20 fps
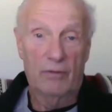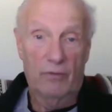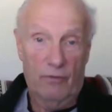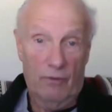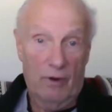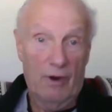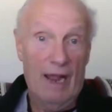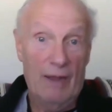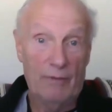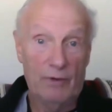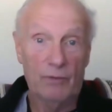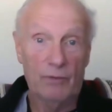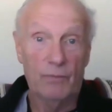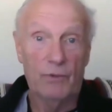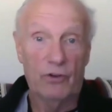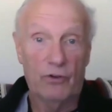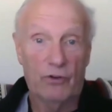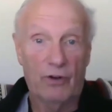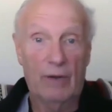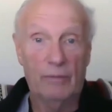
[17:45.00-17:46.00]
having
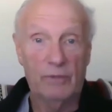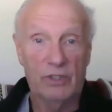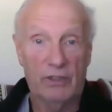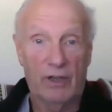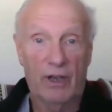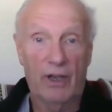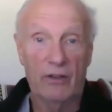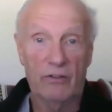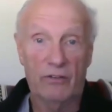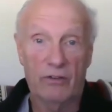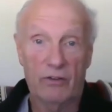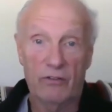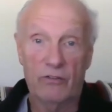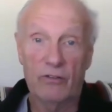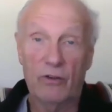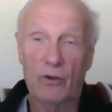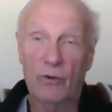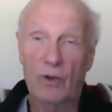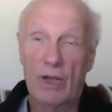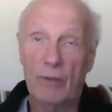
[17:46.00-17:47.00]
been traumatized. And
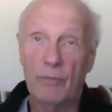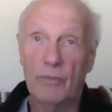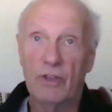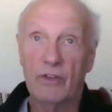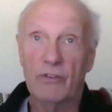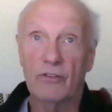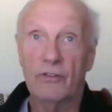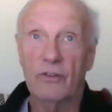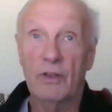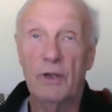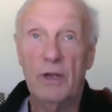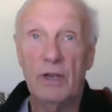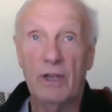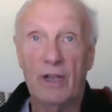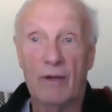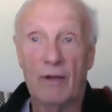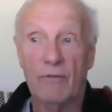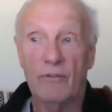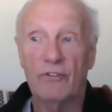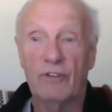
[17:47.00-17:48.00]
so Emily's
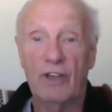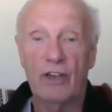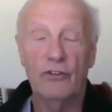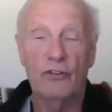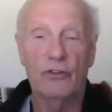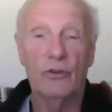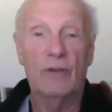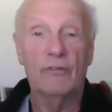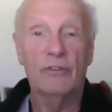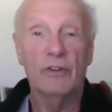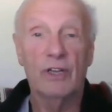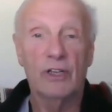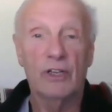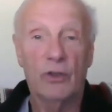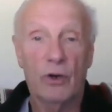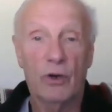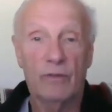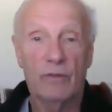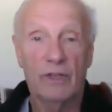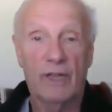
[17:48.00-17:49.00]
conversation, you have to
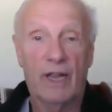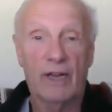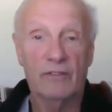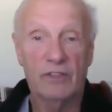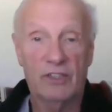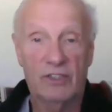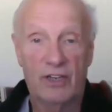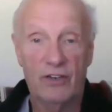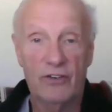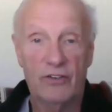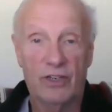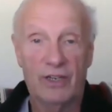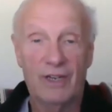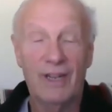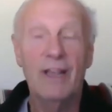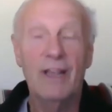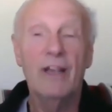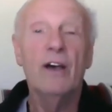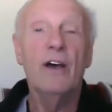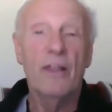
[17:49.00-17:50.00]
let go of a lot of tension.
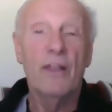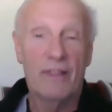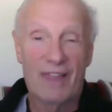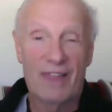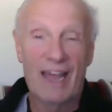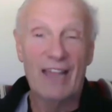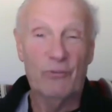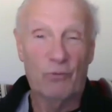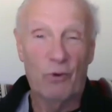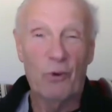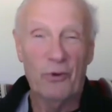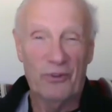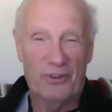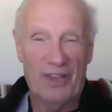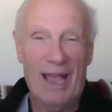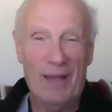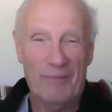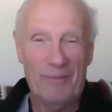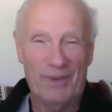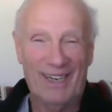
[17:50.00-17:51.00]
That's what
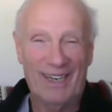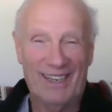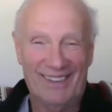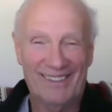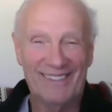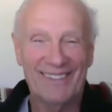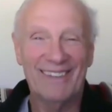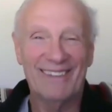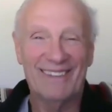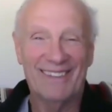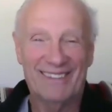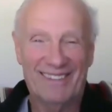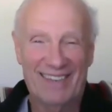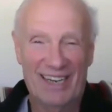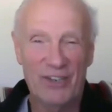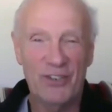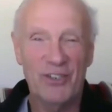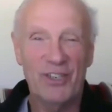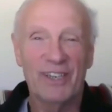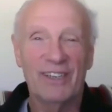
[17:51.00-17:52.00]
was happening, that the
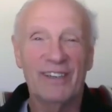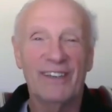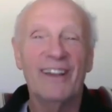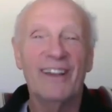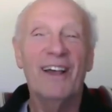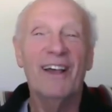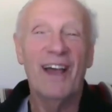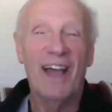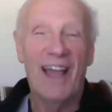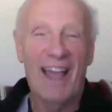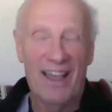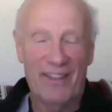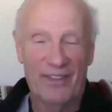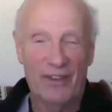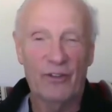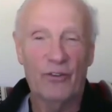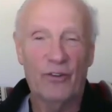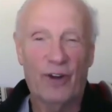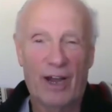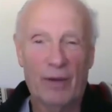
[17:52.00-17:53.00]
tension and
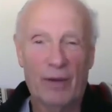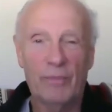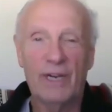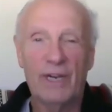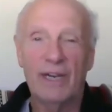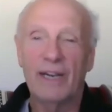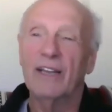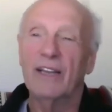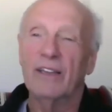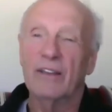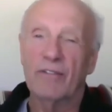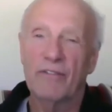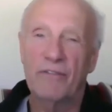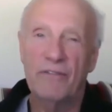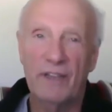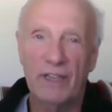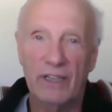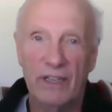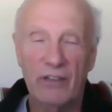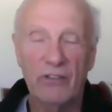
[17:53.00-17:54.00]
the trauma and the
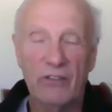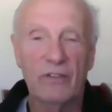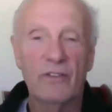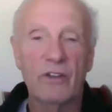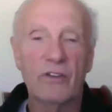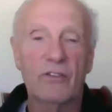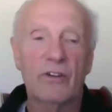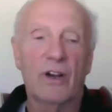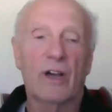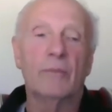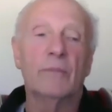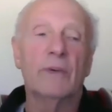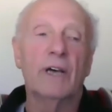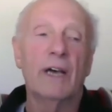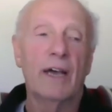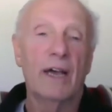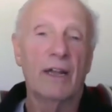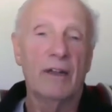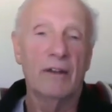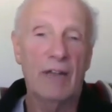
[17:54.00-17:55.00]
feelings of the trauma,
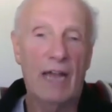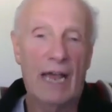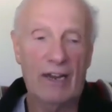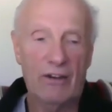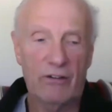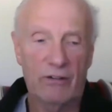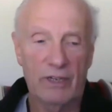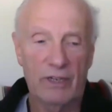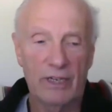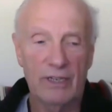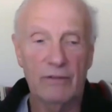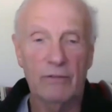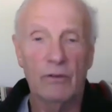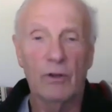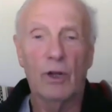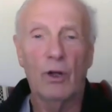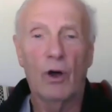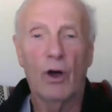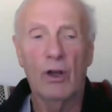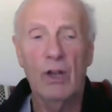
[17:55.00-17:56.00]
and actually
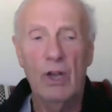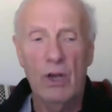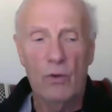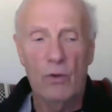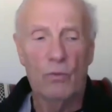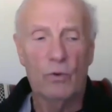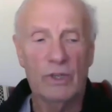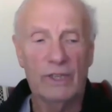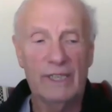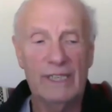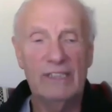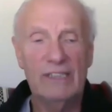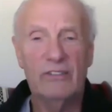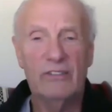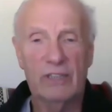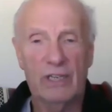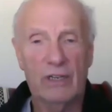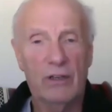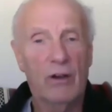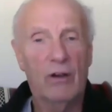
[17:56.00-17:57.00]

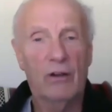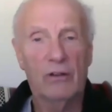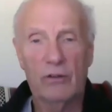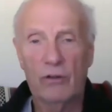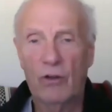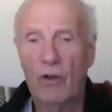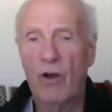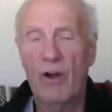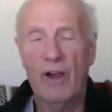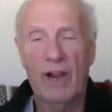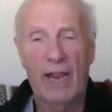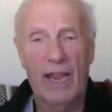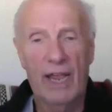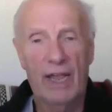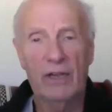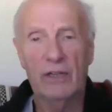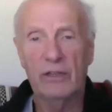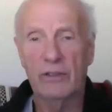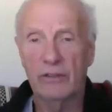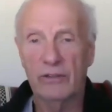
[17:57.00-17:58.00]
releasing
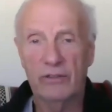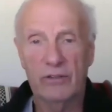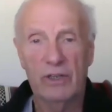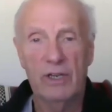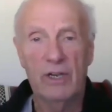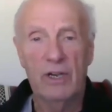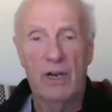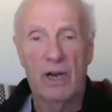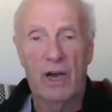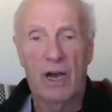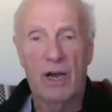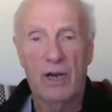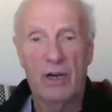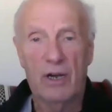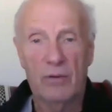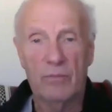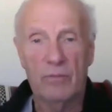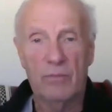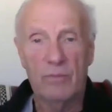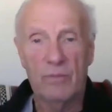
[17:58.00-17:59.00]
long-held
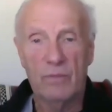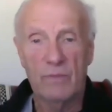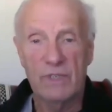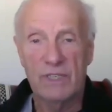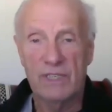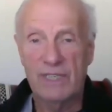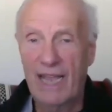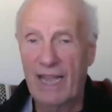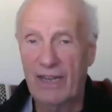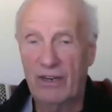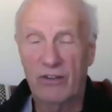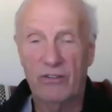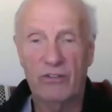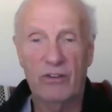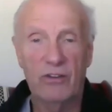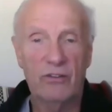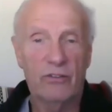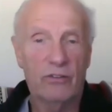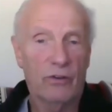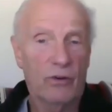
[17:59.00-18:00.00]

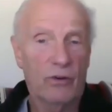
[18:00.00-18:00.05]
sadnesses and